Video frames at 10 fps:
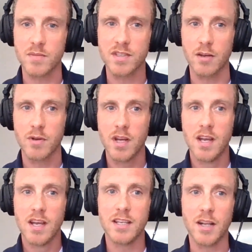So,
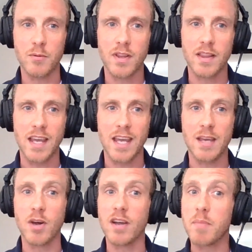he
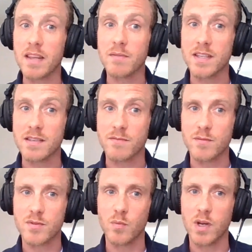might have benefited
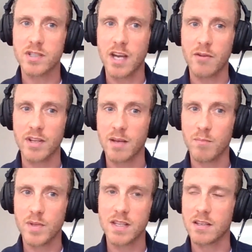from some wealth sharing them,
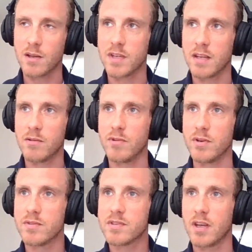but didn't go down the
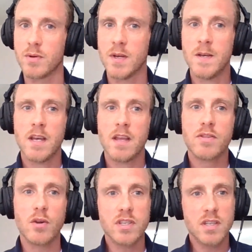route. So
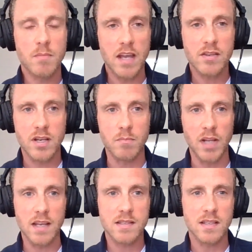those are some extra
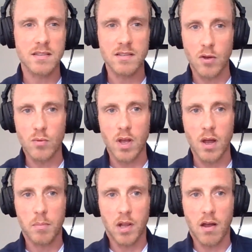complexities that don't
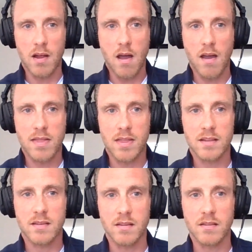apply, I
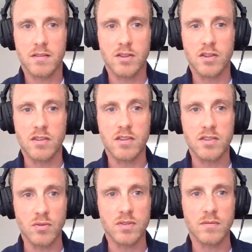think, to the
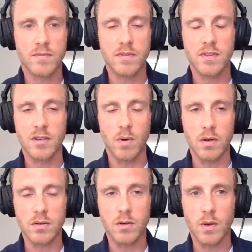sort of the
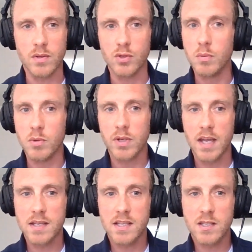quote-unquote normal
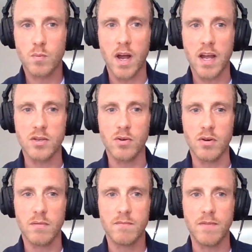cases where
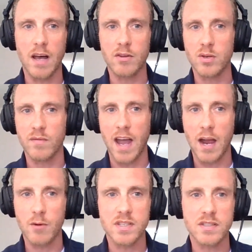your value of a
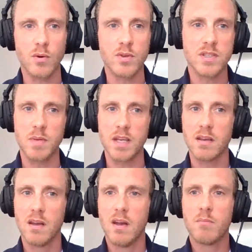house is going to be
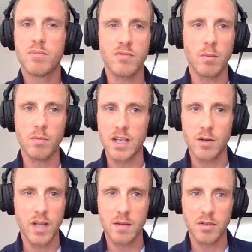probably
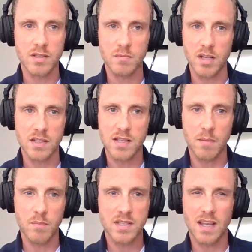okay, plus or minus
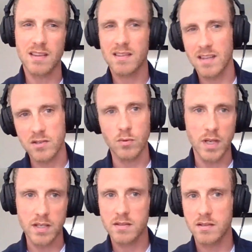10%. There's
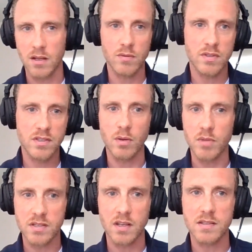always, some
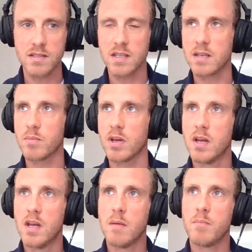uncertainty,
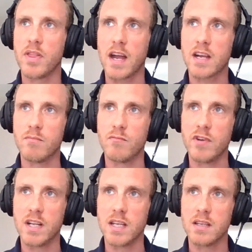but that can
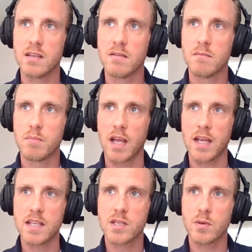really play
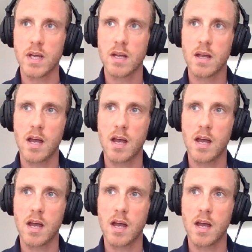into it.